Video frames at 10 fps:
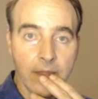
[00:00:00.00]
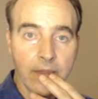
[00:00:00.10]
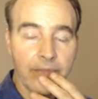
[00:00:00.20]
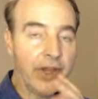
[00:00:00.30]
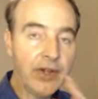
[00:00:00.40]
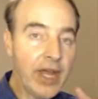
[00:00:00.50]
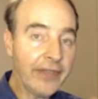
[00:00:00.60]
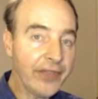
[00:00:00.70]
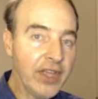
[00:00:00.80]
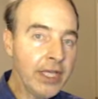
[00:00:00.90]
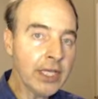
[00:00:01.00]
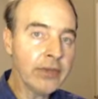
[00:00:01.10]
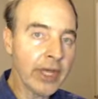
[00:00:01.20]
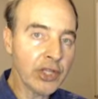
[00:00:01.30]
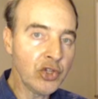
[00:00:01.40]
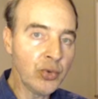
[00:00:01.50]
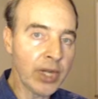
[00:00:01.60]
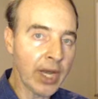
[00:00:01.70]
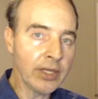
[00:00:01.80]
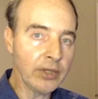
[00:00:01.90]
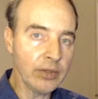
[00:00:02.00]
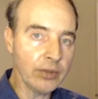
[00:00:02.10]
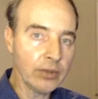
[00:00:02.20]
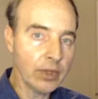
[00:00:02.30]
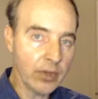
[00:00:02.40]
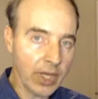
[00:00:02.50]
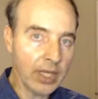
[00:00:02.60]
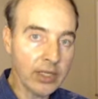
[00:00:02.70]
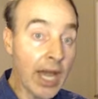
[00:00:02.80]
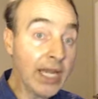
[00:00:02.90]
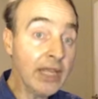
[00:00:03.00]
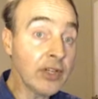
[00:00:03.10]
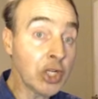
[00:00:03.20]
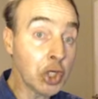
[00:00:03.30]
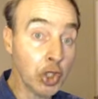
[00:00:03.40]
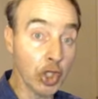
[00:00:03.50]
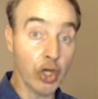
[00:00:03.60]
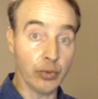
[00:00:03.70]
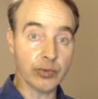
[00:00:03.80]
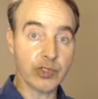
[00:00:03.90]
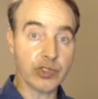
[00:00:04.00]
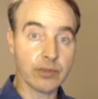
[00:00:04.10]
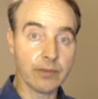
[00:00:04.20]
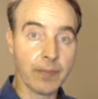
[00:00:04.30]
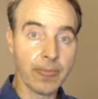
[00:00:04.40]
they're not thinking like you and I do, okay? Not even close.